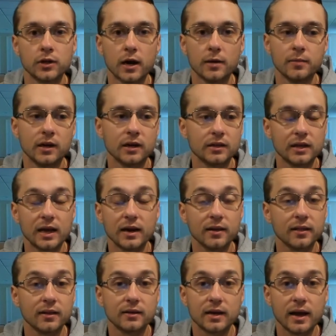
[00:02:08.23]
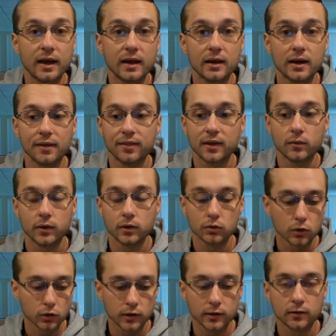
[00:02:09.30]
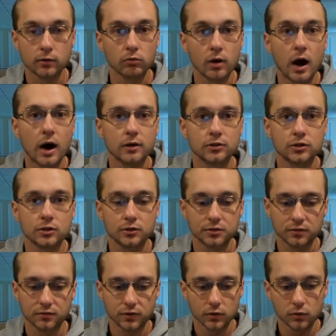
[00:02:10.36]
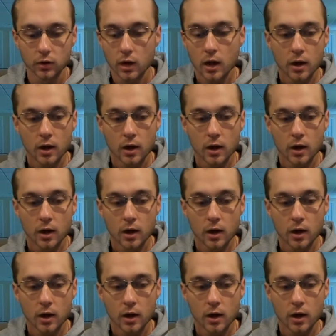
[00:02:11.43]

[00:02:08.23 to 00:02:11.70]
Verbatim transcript: I mean, at the end of the day, I think when you look at the rosters, if you